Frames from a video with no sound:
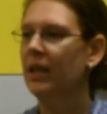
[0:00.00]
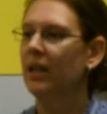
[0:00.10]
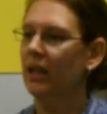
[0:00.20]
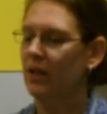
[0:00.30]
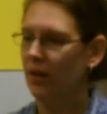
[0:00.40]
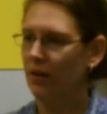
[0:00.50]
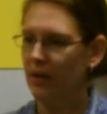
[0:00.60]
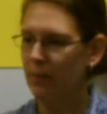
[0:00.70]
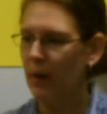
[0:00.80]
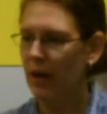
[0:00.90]
You can
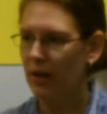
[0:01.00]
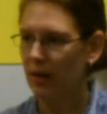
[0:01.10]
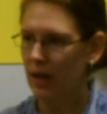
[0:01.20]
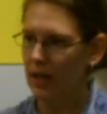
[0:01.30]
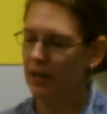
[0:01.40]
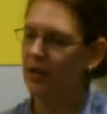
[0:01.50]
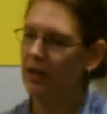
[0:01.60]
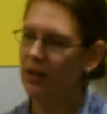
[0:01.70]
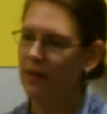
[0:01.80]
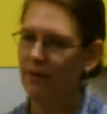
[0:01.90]
always borrow a
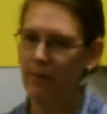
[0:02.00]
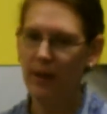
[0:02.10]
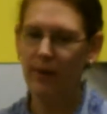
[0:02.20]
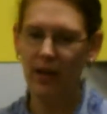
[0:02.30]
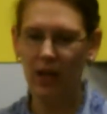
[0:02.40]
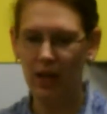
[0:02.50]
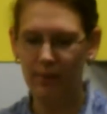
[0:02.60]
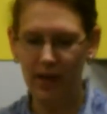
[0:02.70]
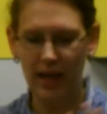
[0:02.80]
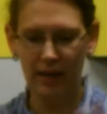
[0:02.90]
sheet from me. We can cut
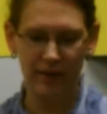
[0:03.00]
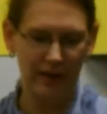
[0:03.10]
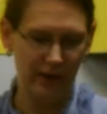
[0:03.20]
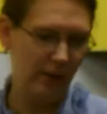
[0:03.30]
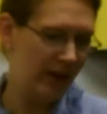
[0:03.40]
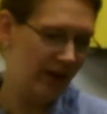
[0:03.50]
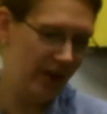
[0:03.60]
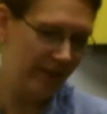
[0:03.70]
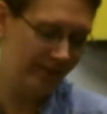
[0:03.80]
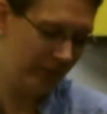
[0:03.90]
them in half, however you want to
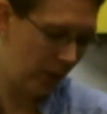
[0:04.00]
do it.